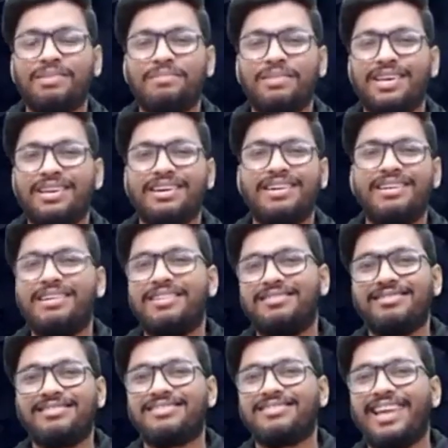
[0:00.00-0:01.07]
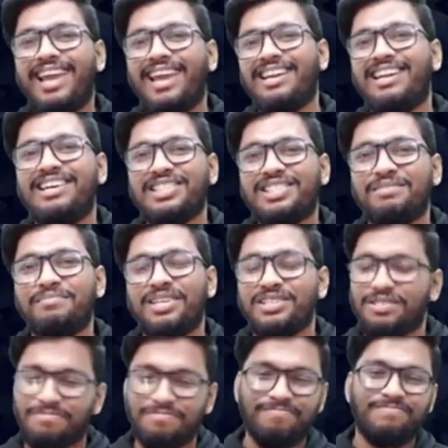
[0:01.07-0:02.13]
going to be uh, enlarged
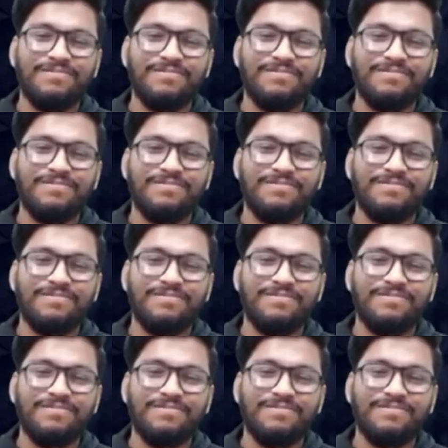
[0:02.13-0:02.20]
image.